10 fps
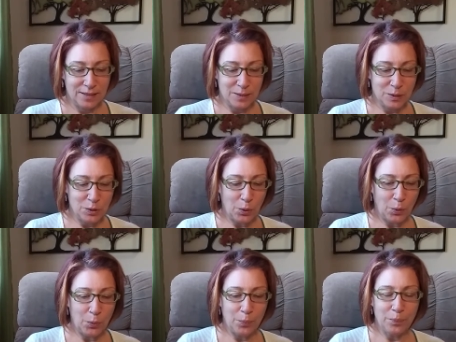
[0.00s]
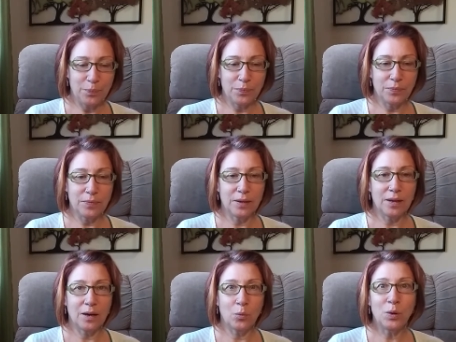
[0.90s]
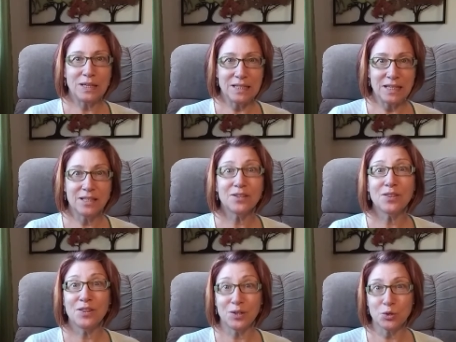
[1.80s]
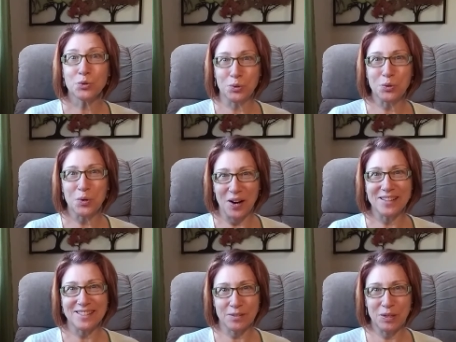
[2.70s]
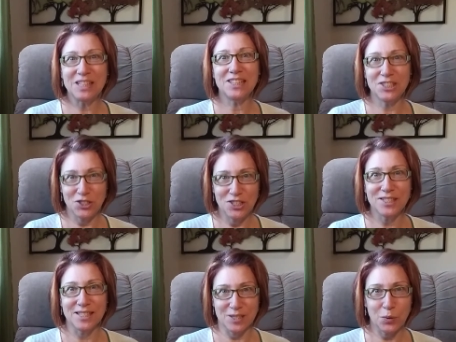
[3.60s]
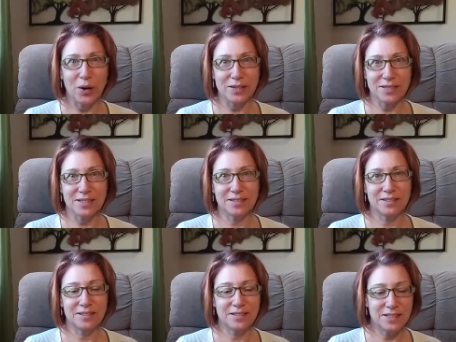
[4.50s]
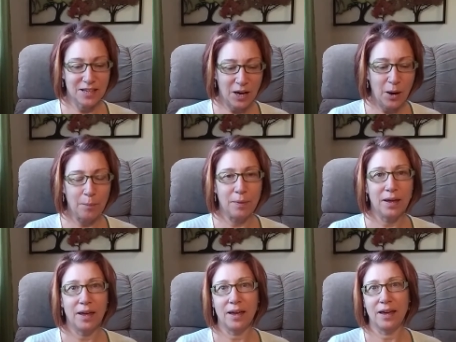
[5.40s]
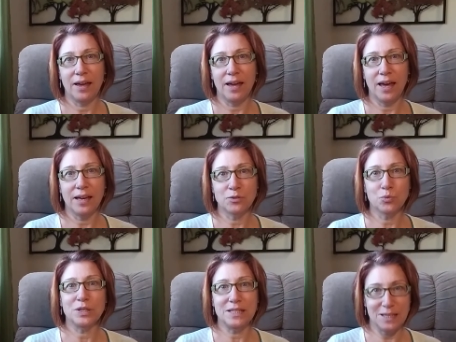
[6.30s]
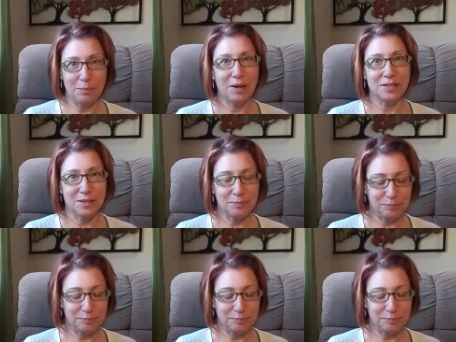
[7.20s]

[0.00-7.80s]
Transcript: So we need the true Christ. We need Jesus Christ to come and redeem us.